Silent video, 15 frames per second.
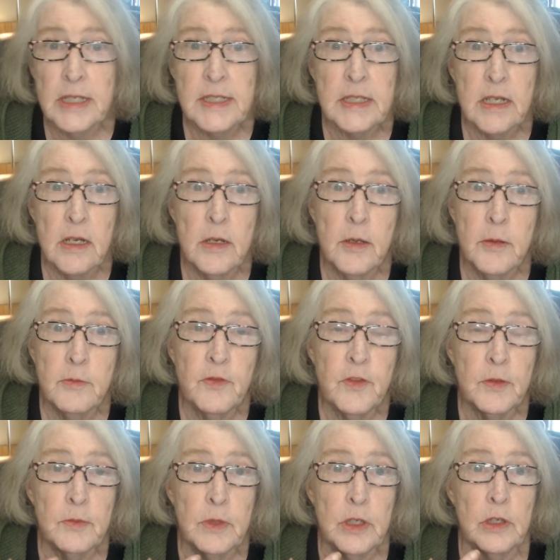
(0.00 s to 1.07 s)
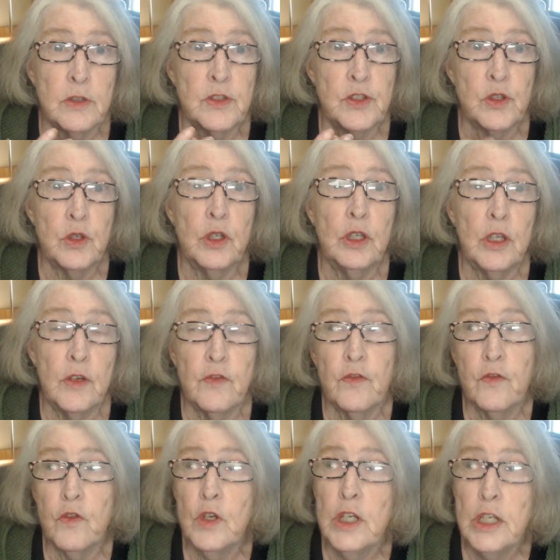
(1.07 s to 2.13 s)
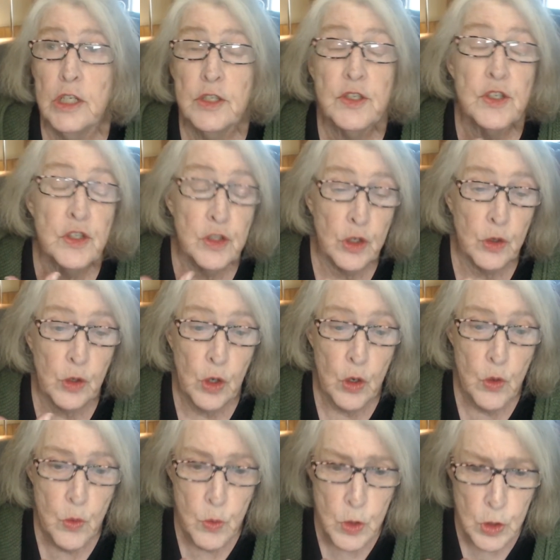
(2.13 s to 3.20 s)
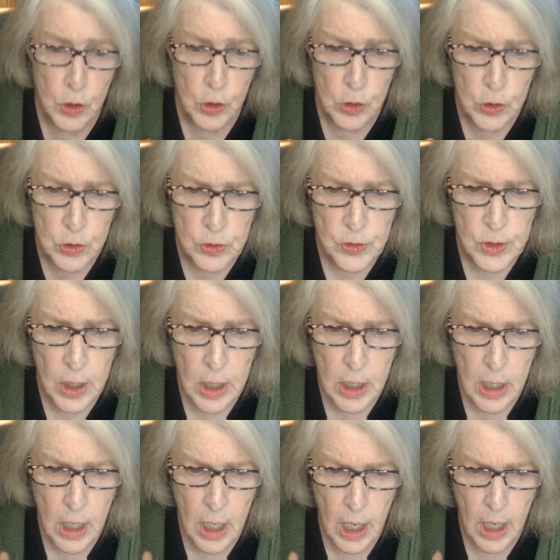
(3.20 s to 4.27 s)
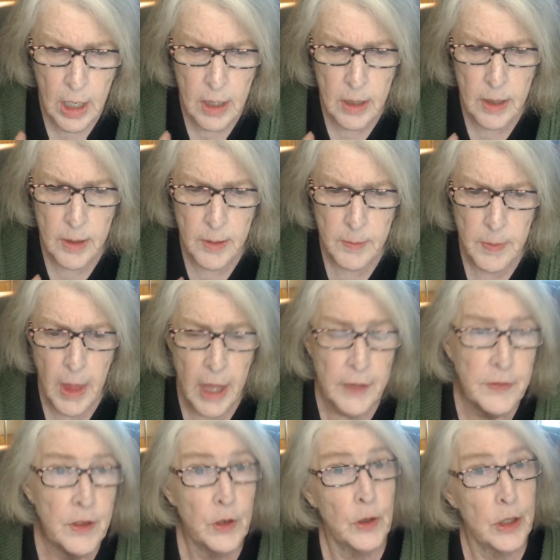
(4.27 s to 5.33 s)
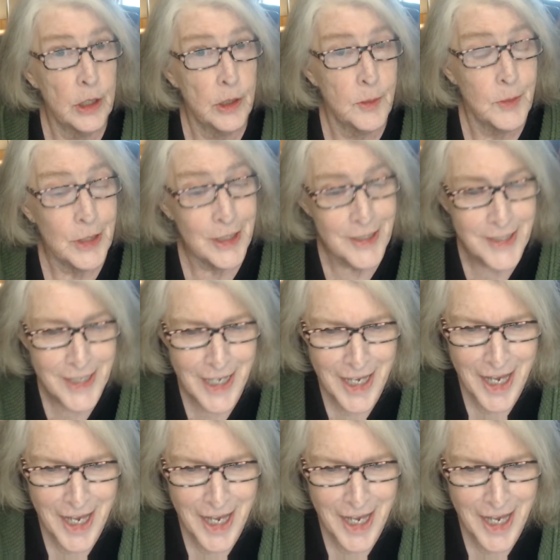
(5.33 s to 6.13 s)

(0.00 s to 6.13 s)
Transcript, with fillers: come from their circle of friends and their co-workers and their enemies,